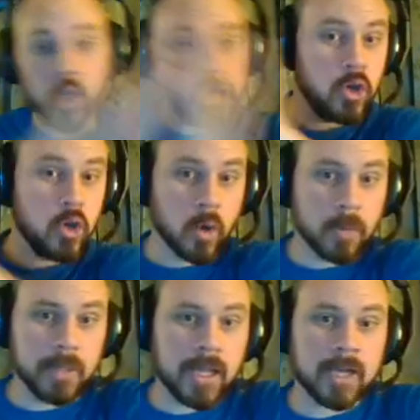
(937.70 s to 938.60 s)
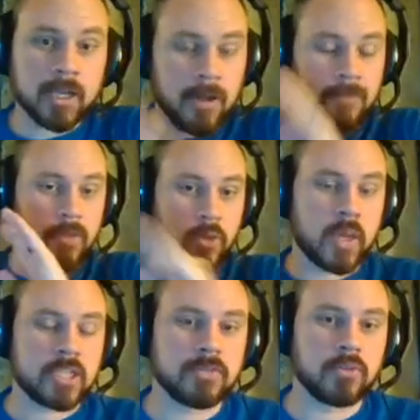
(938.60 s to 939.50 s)
nor block for the
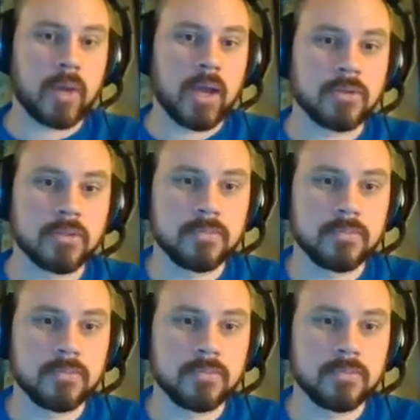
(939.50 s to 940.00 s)
rest of the round.